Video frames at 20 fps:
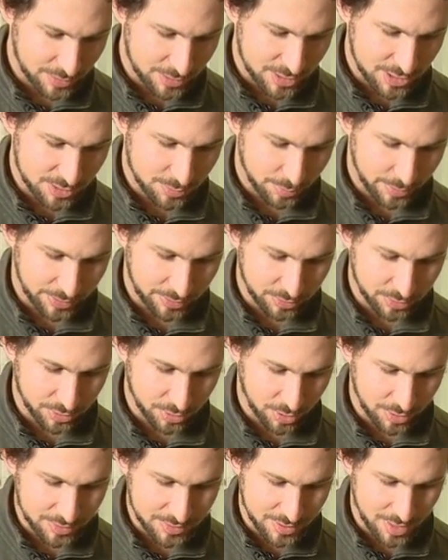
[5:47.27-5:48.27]
sprinkle it
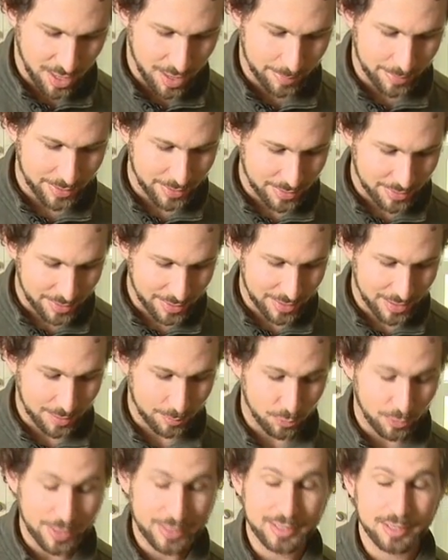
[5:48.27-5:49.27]
on top, and
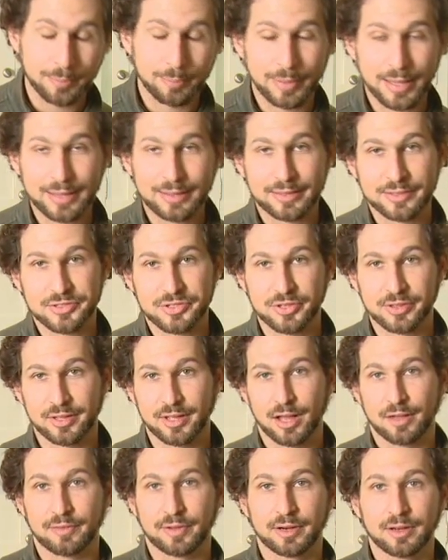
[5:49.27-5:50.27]
I'm ready to bake this in
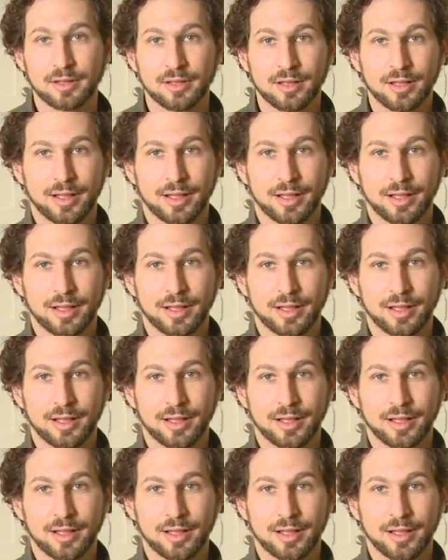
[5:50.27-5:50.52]
the oven.